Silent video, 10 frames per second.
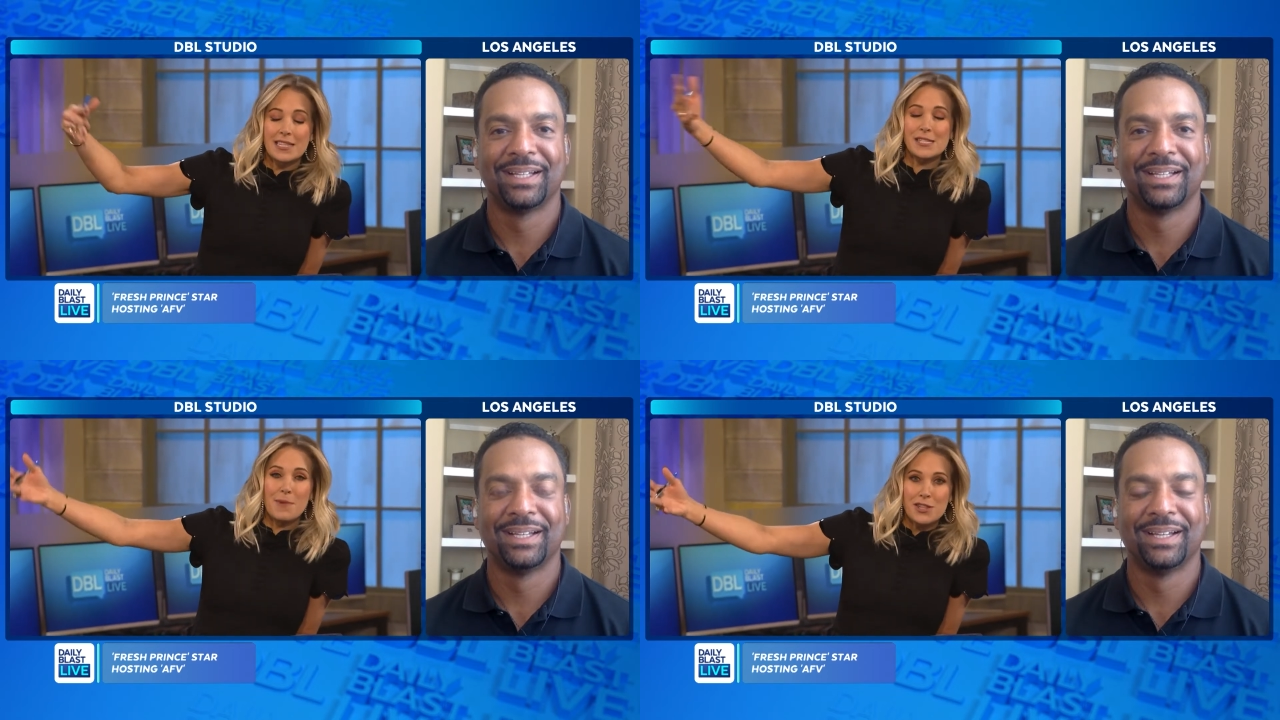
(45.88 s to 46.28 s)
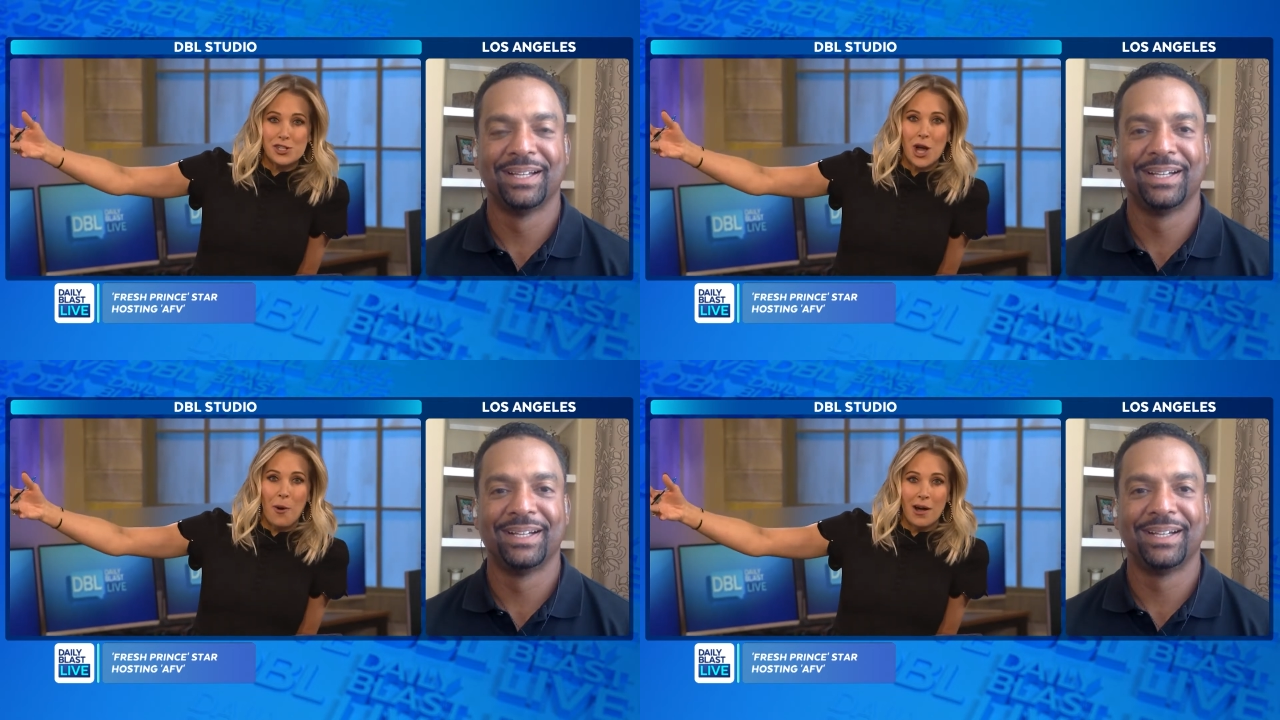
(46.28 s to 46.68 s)
Speaker 1: Smith
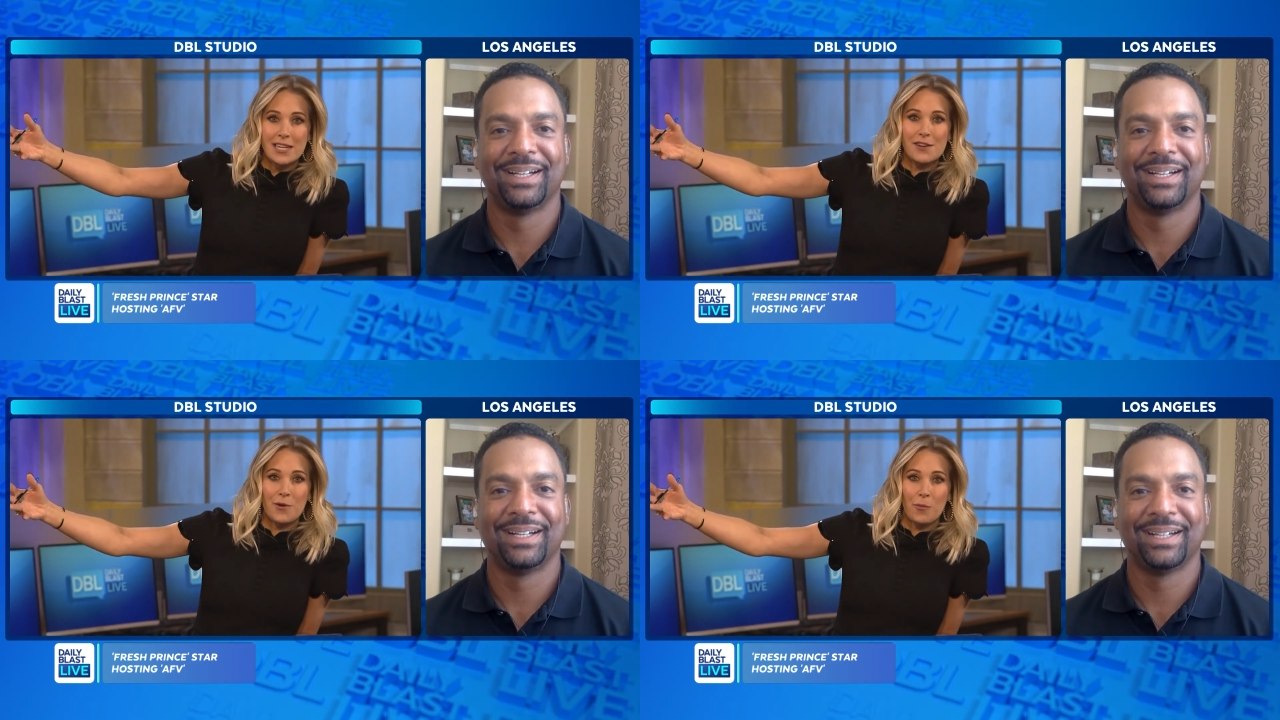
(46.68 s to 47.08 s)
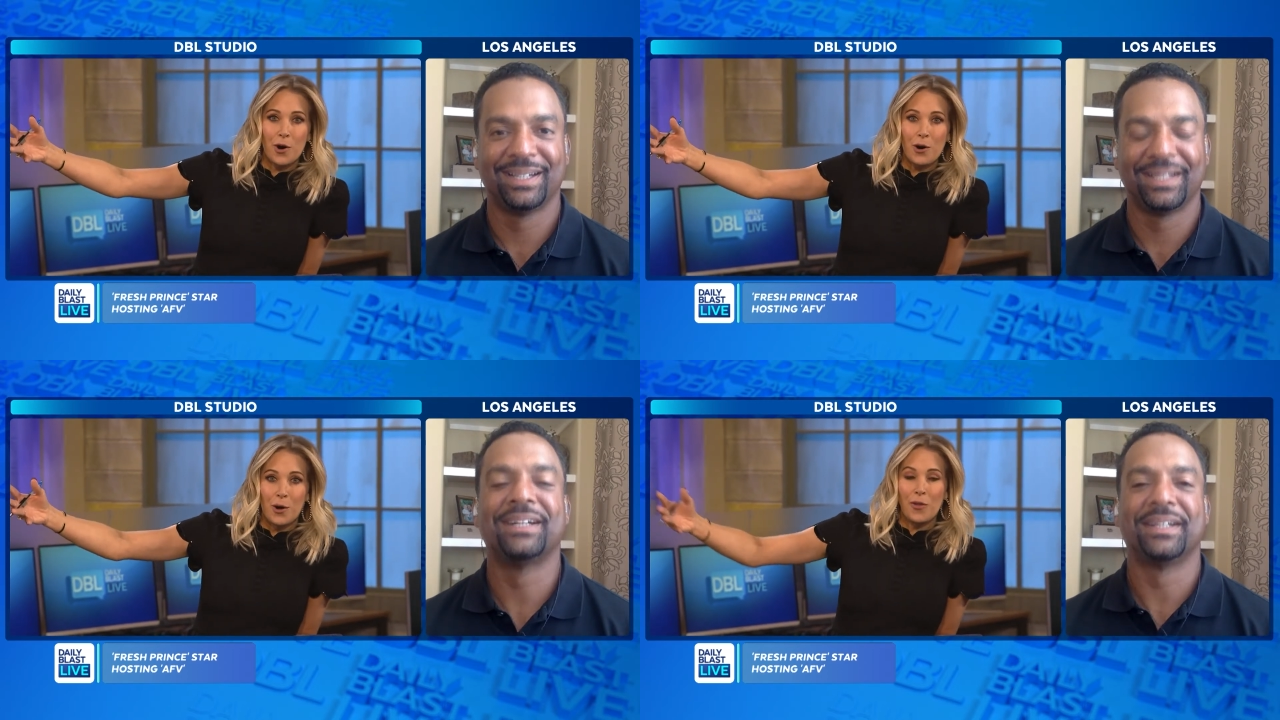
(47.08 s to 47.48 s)
show on A Different
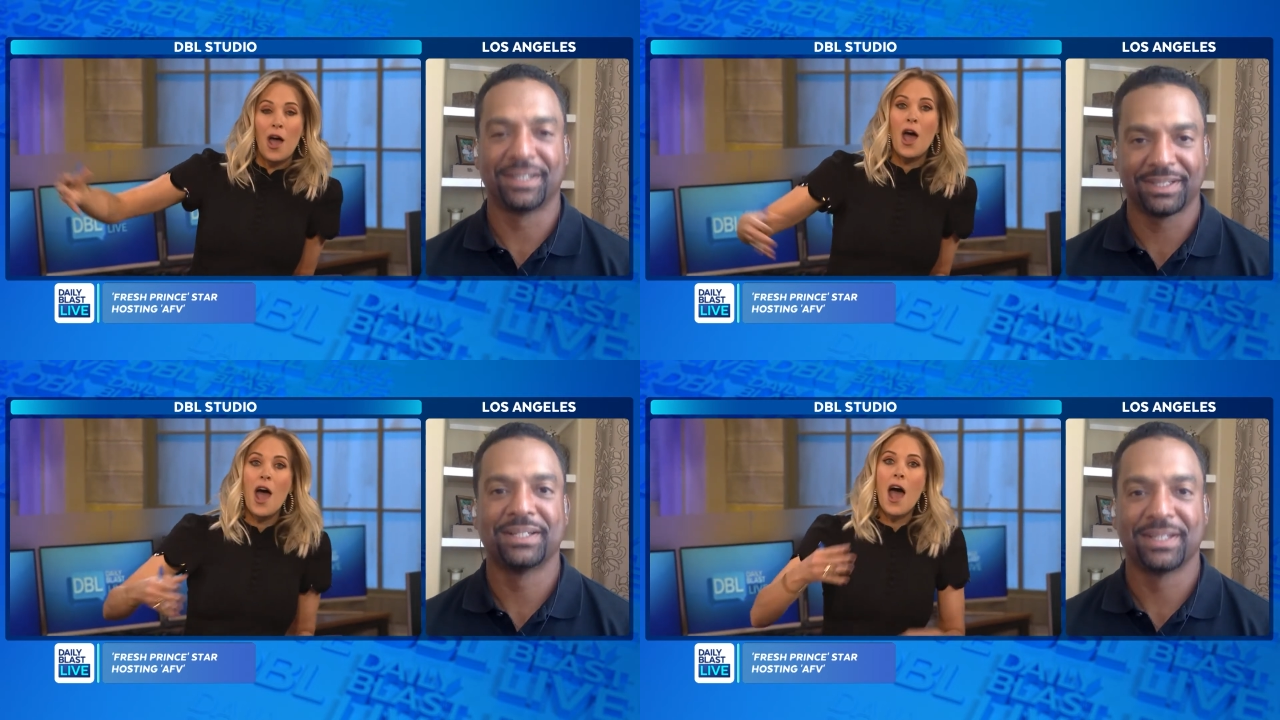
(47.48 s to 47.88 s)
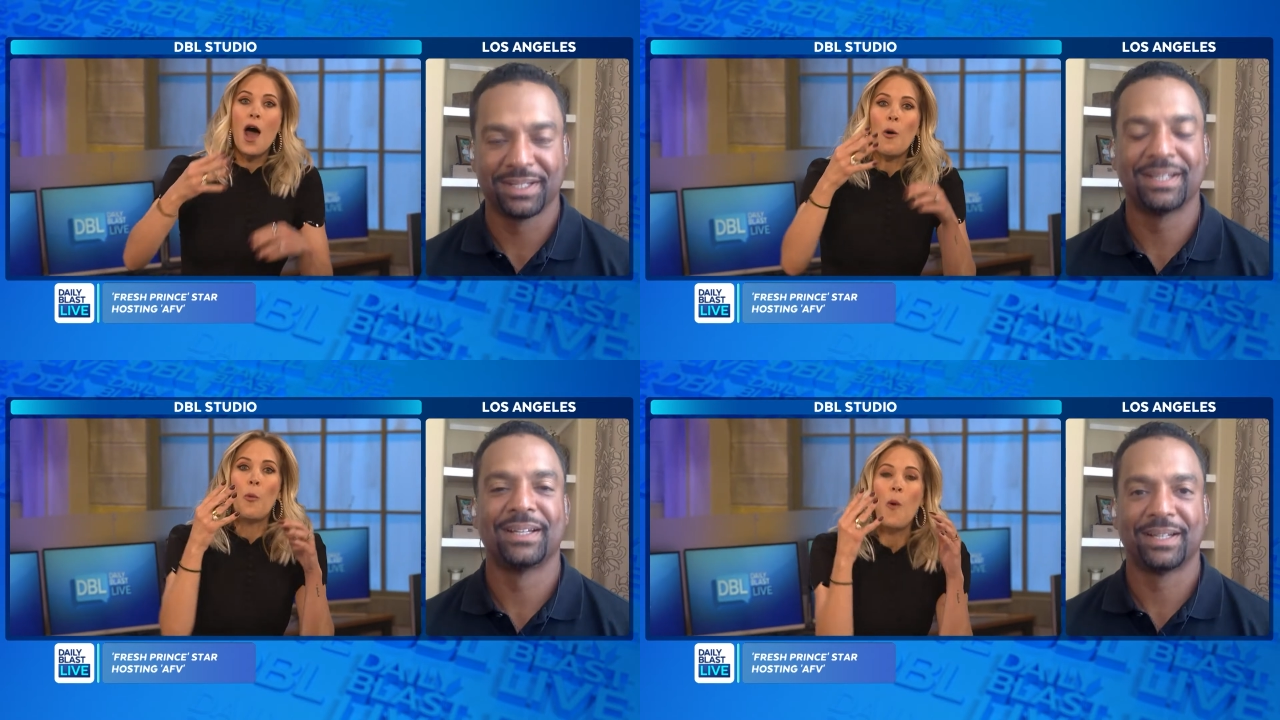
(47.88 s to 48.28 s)
World.
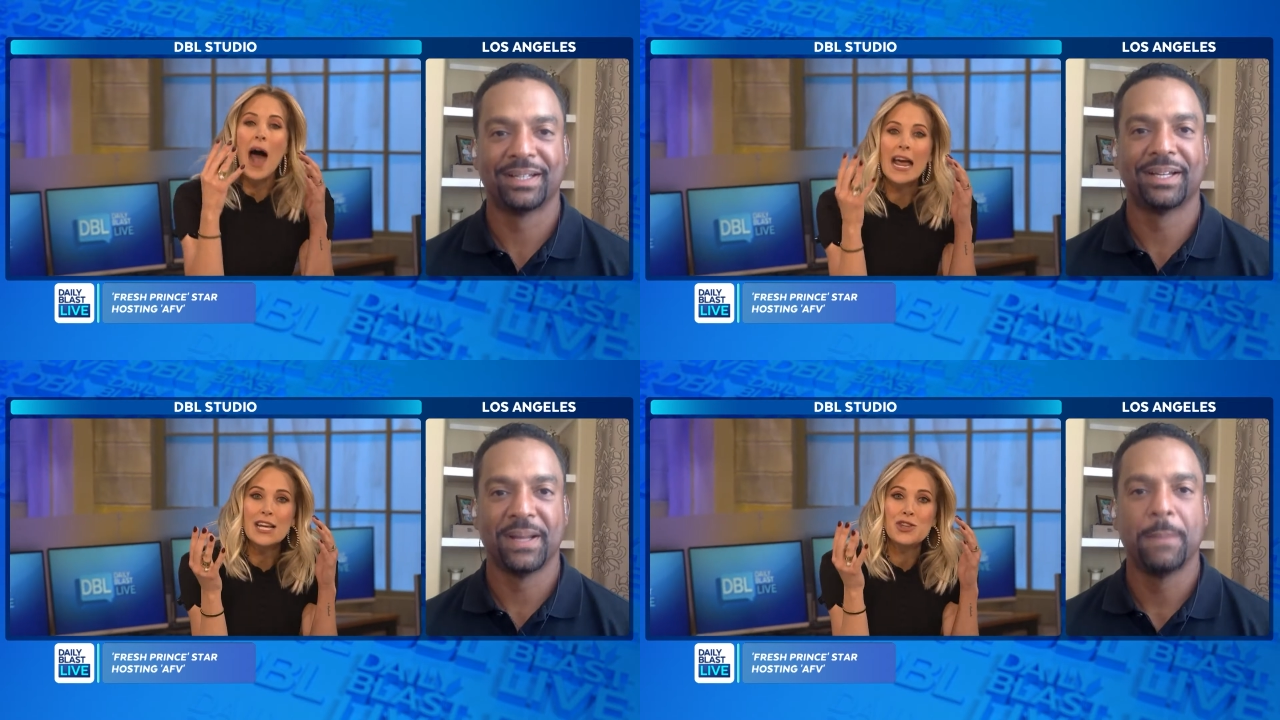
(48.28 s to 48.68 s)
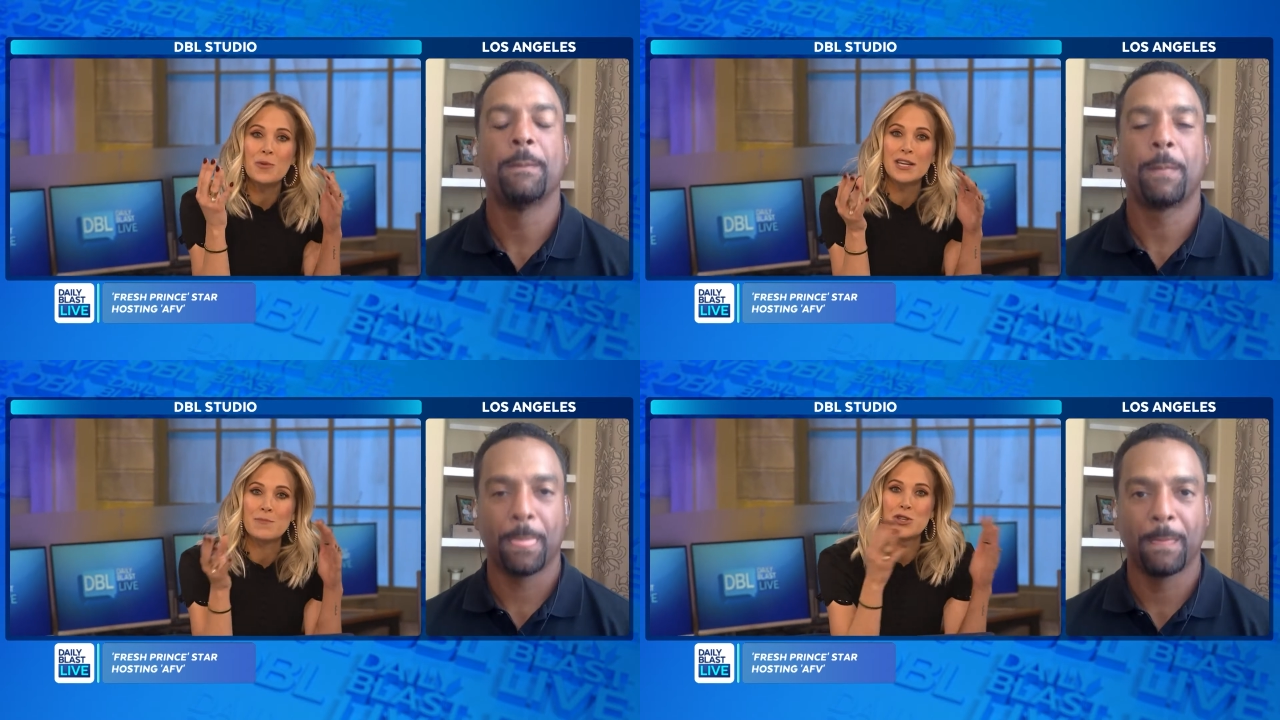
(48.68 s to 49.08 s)
Why did you end up